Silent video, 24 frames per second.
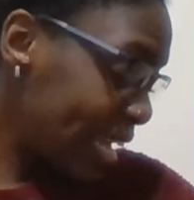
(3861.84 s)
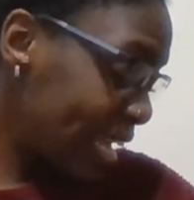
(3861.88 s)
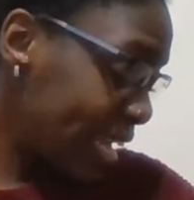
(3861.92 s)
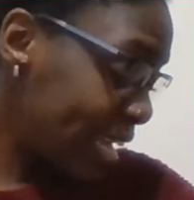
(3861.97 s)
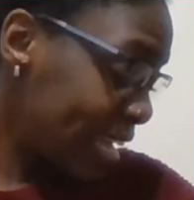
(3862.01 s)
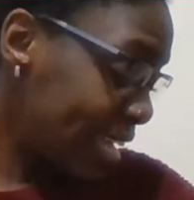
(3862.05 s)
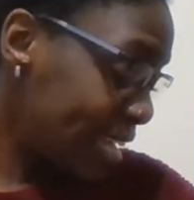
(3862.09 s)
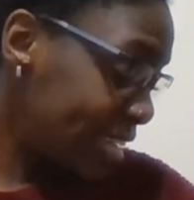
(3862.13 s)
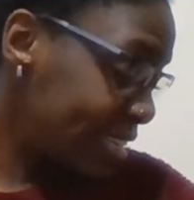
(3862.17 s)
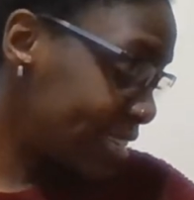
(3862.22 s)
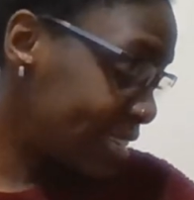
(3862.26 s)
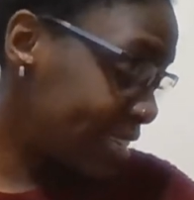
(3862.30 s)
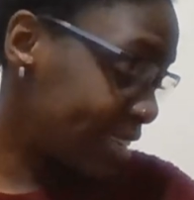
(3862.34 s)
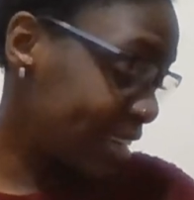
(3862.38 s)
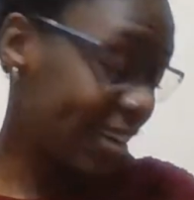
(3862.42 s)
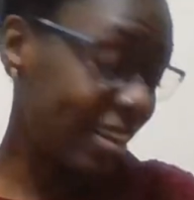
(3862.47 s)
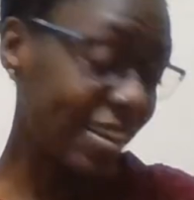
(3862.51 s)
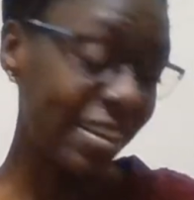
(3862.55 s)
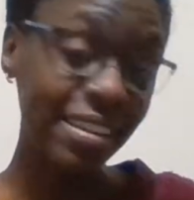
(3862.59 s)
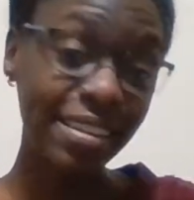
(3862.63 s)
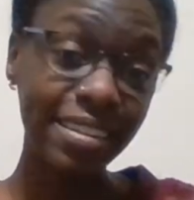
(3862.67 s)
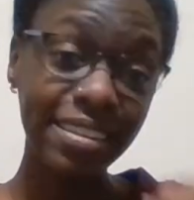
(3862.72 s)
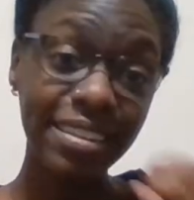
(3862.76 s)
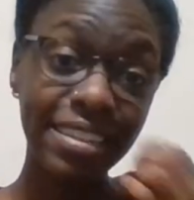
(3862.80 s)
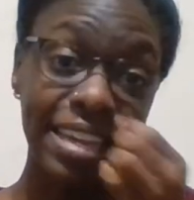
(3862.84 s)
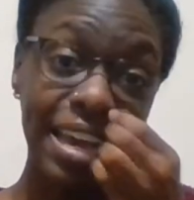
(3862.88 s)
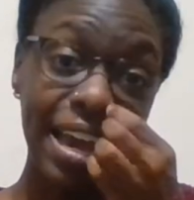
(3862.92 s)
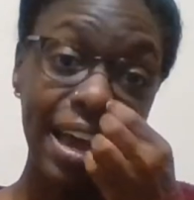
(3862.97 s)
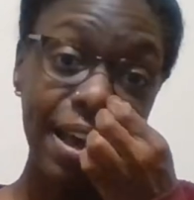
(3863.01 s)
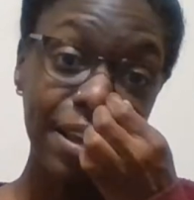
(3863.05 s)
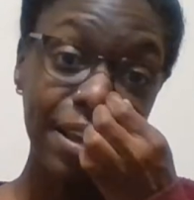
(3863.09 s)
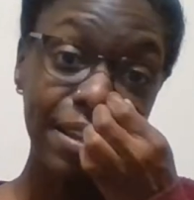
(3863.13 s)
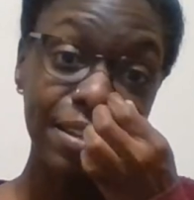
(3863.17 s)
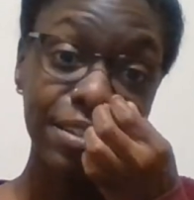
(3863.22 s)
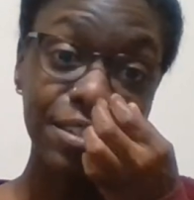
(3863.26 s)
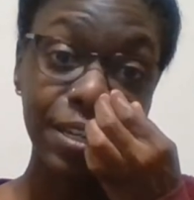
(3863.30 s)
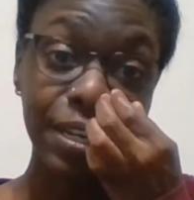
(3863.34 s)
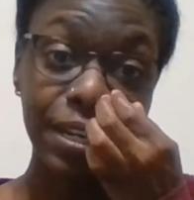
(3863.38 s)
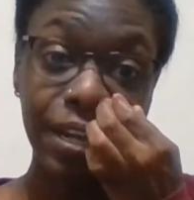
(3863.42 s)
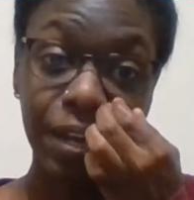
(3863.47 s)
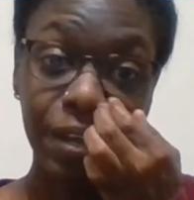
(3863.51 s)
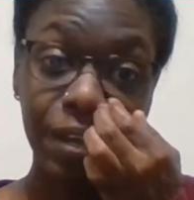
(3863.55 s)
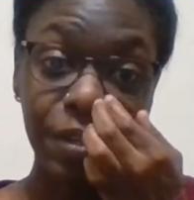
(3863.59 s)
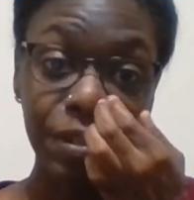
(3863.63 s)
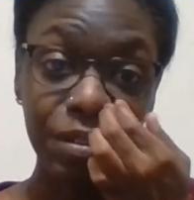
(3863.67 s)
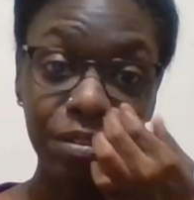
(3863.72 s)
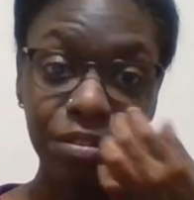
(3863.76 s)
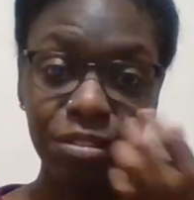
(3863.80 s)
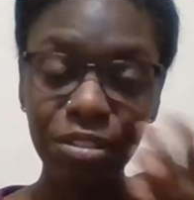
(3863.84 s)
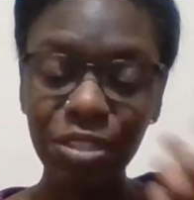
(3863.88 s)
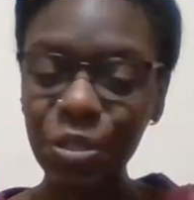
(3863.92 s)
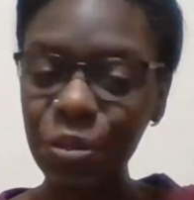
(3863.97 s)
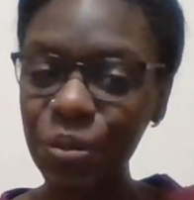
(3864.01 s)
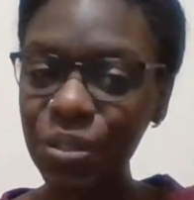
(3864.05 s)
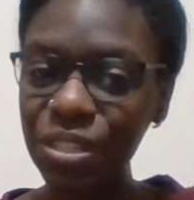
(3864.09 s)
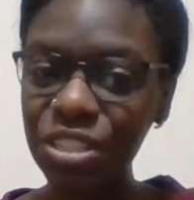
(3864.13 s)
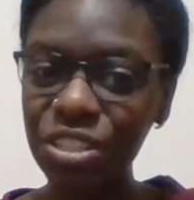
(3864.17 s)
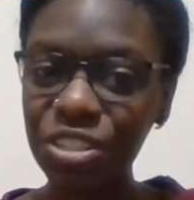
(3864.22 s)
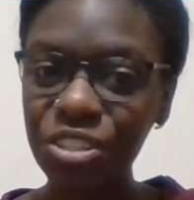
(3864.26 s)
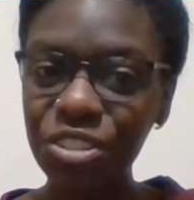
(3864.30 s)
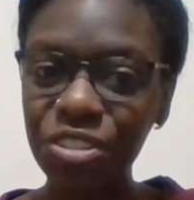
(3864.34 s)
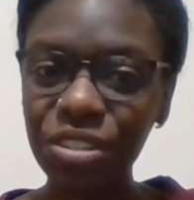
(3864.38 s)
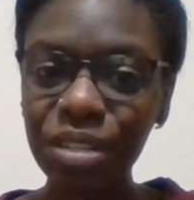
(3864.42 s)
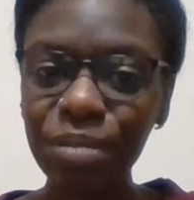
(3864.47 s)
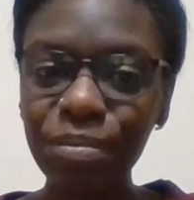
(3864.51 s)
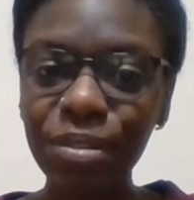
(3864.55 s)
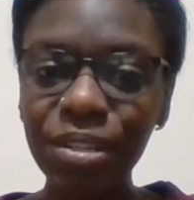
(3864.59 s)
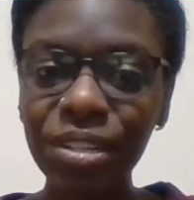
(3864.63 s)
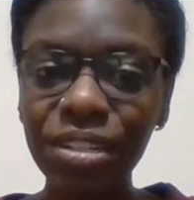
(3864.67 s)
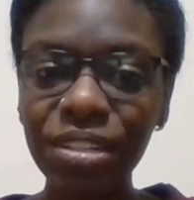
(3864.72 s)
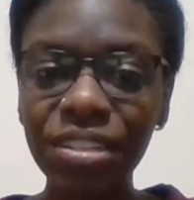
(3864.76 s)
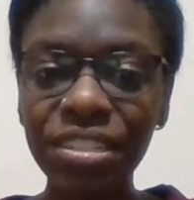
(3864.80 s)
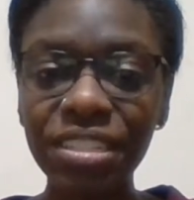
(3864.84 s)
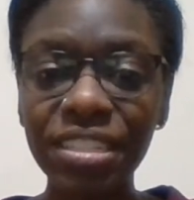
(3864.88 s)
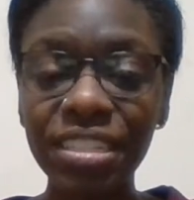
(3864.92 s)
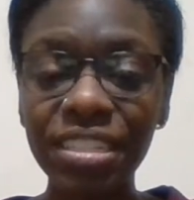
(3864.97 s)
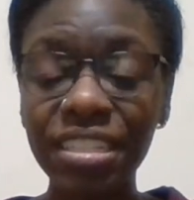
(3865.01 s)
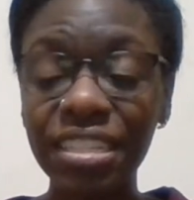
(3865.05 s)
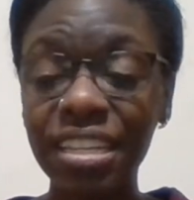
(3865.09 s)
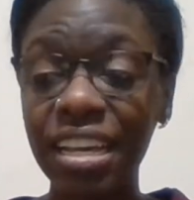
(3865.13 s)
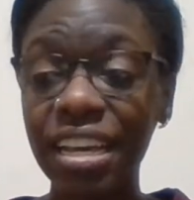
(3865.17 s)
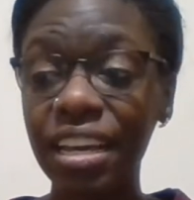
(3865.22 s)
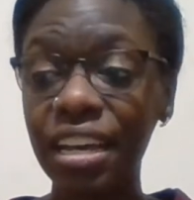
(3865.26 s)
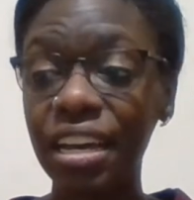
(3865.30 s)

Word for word: And, yeah, check out Twitch streamers,